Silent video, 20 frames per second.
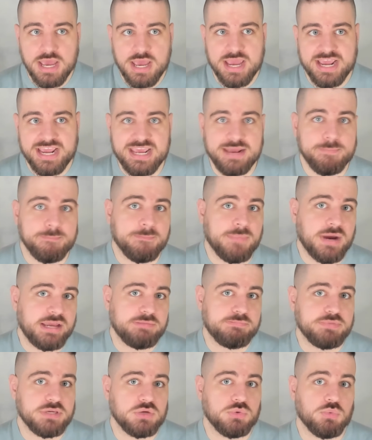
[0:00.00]
It
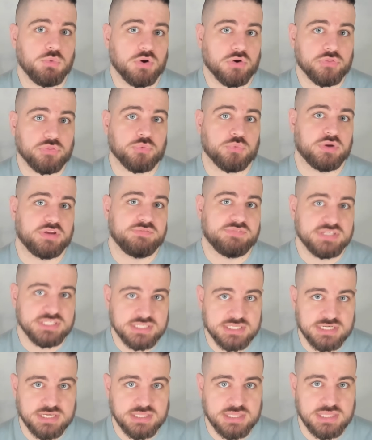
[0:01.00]
might be worth
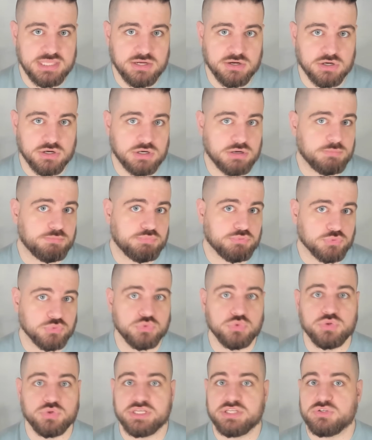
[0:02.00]
revisiting here.
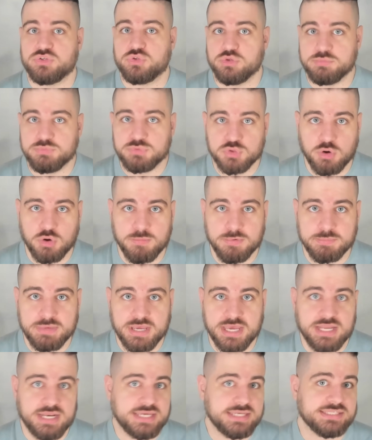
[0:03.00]
Brood into Absorbing
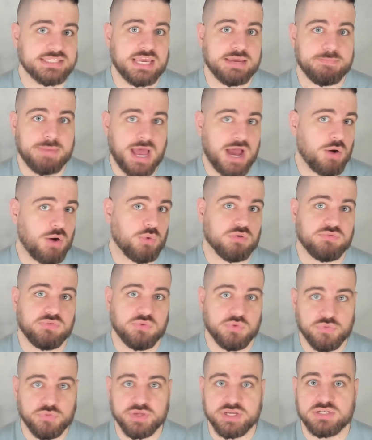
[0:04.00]
Man is a
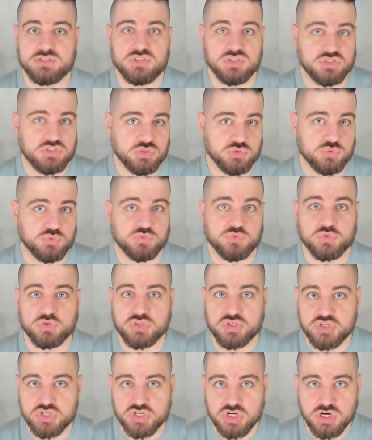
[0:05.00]
powerful thing to do for
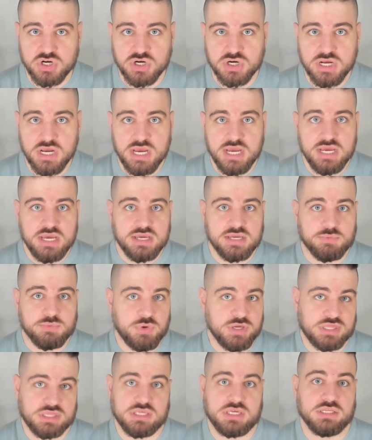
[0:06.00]
sure.
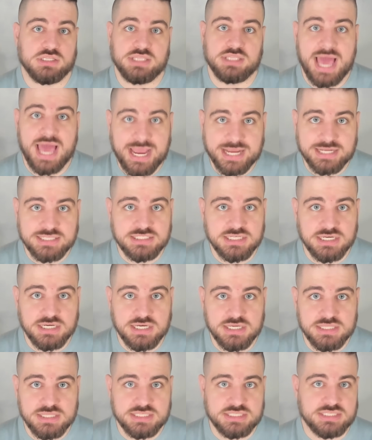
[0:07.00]
With
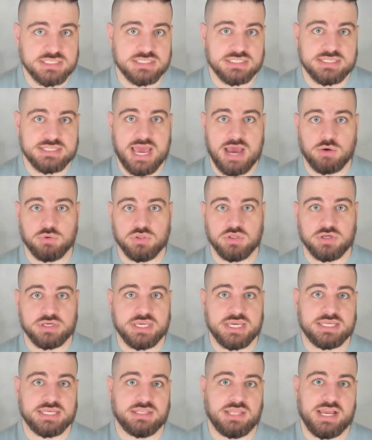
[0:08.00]
Galacta, this is now
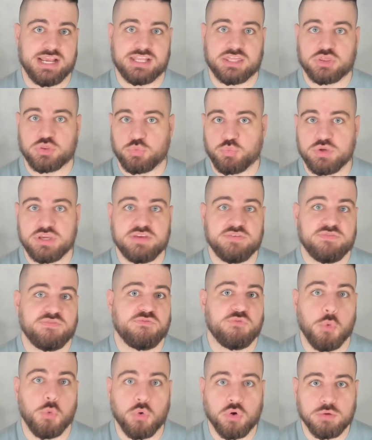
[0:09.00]
looking at like
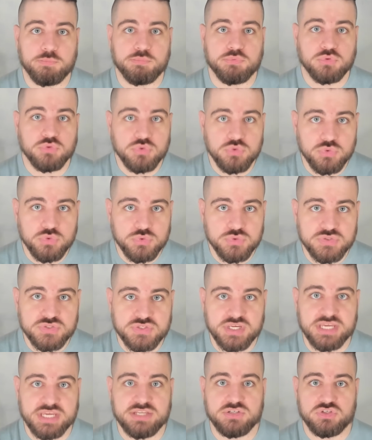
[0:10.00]
3-4
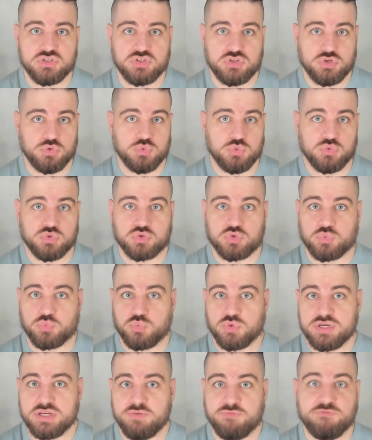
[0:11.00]
Broods into
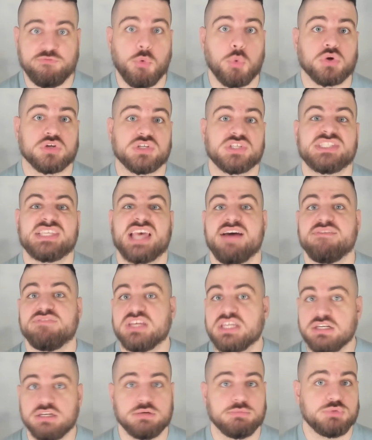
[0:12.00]

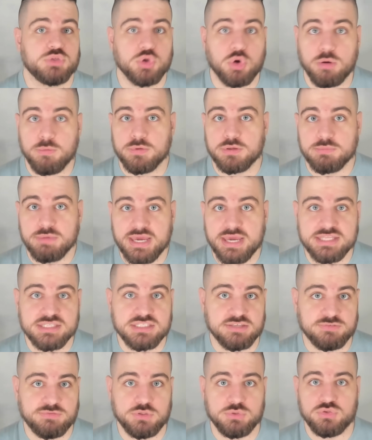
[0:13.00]
3-4-7 Absorbing
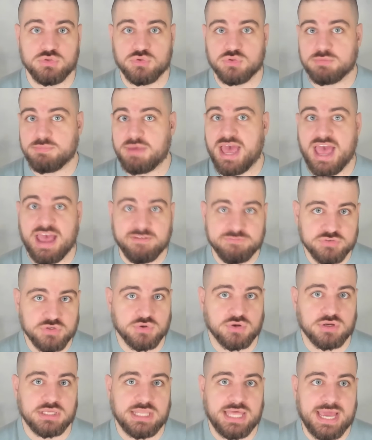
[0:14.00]
Mans if you do them
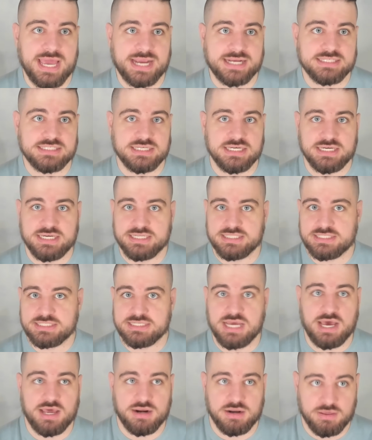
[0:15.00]
after Galacta. It's
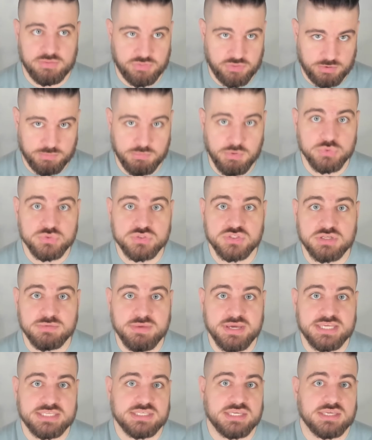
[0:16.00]
not the most
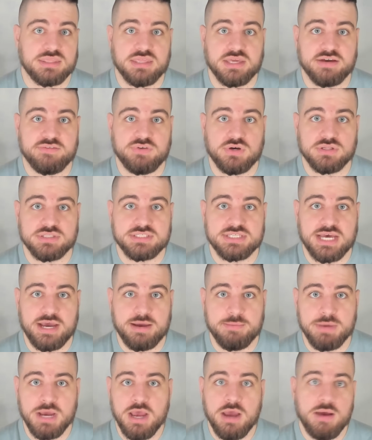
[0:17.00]
amazing thing of all
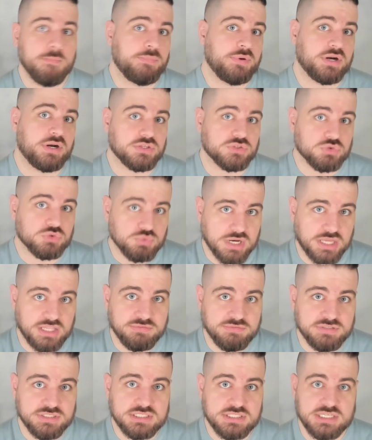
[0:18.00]
time, but it is
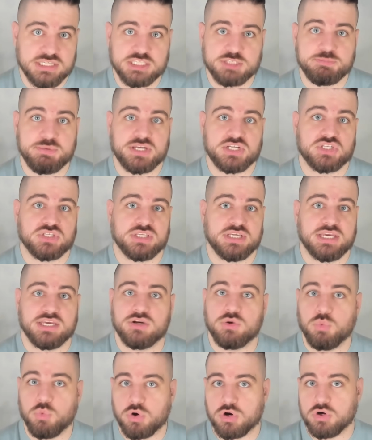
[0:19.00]
relevant, especially
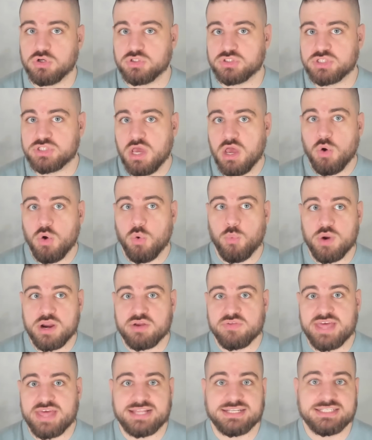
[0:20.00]
in a world
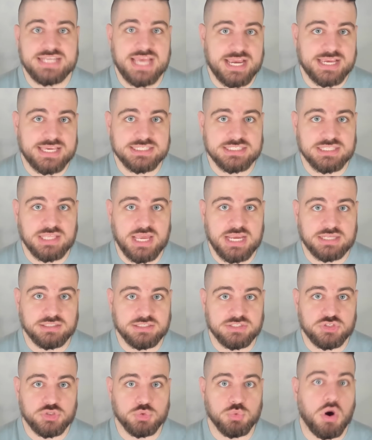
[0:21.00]
where that deck is
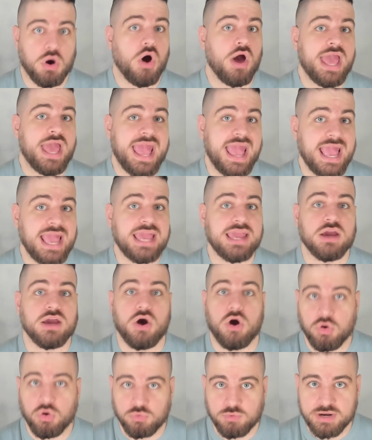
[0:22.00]
likely to A,
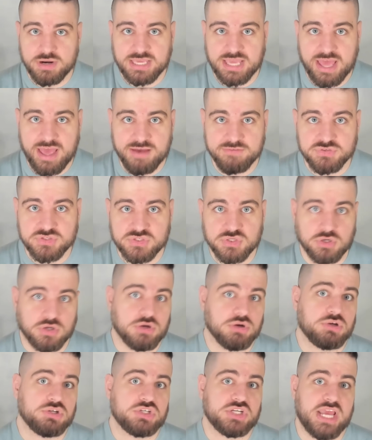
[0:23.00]
already have
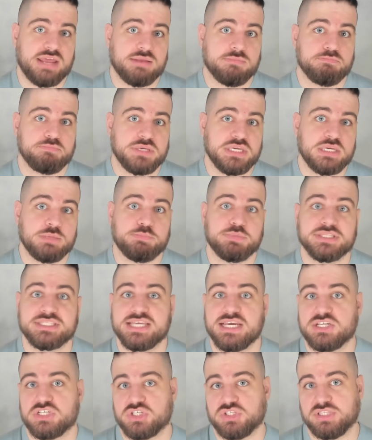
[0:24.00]
Surge, and B,
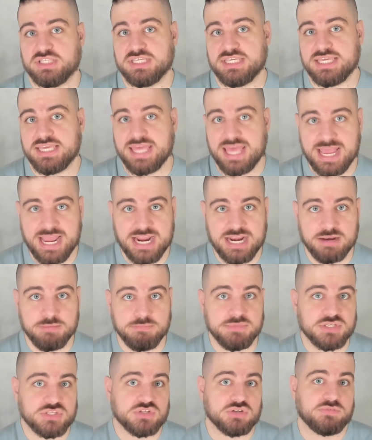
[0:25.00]
potentially gain
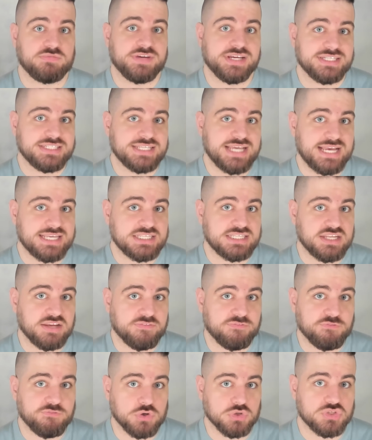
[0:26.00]
Mr.
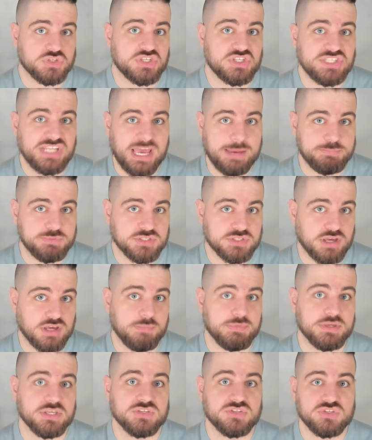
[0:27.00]
Fantastic First Steps
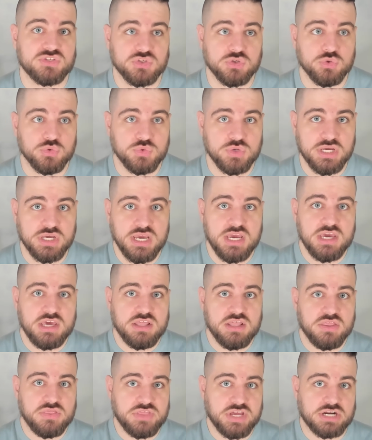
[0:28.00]
coming soon.
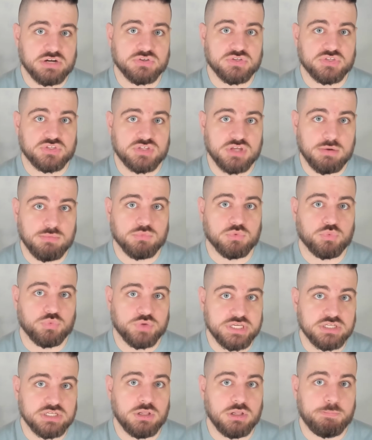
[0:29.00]
There's some
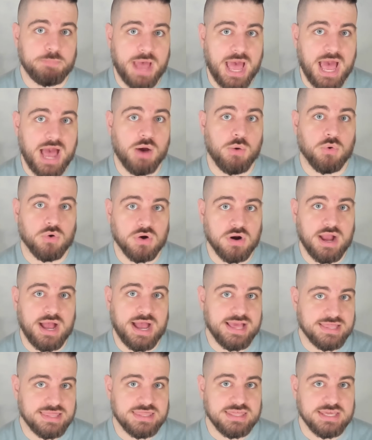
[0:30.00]
real power,
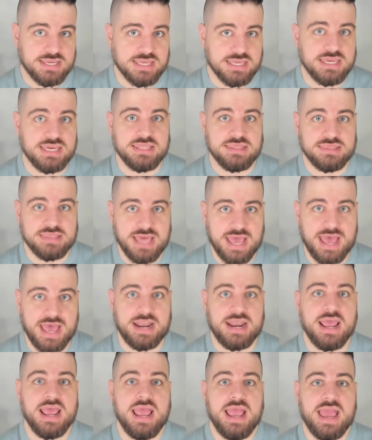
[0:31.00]
I think, in
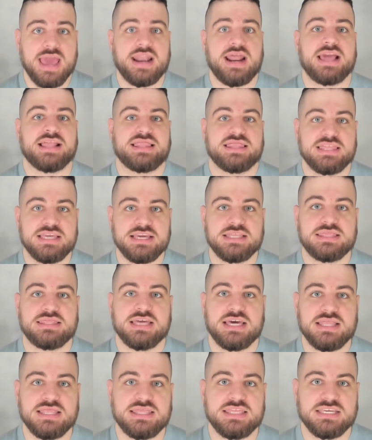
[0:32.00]
that, and I think
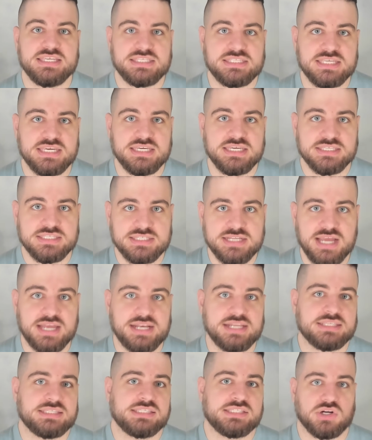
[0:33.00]
that this is
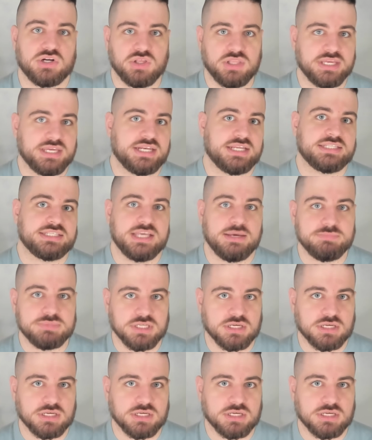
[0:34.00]
not necessarily an attempt to